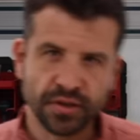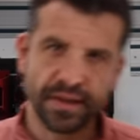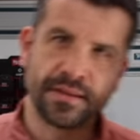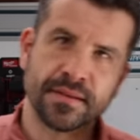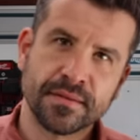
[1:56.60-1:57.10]
trying
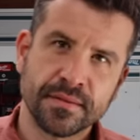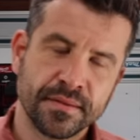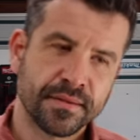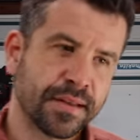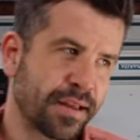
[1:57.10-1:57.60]
to
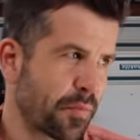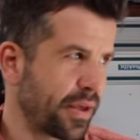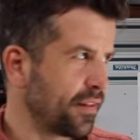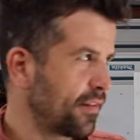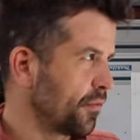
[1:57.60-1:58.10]

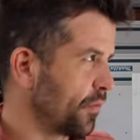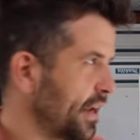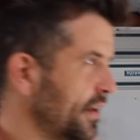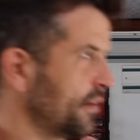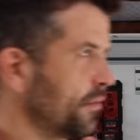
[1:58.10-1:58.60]
explain to
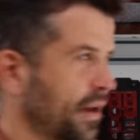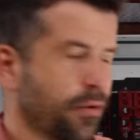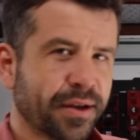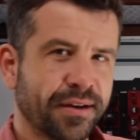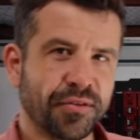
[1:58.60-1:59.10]
Ray how
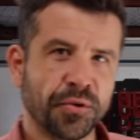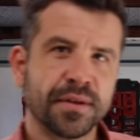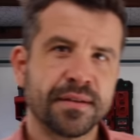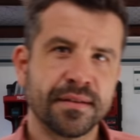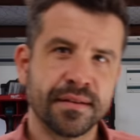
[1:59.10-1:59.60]
we're going to do
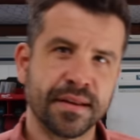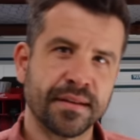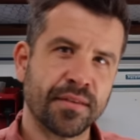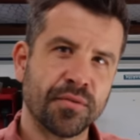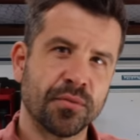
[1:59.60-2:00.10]
it,
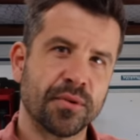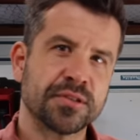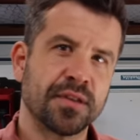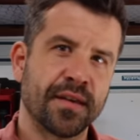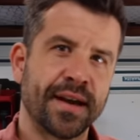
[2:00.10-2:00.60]
and I sort of
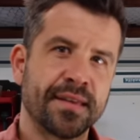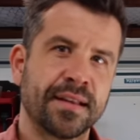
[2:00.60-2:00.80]
watched his eyes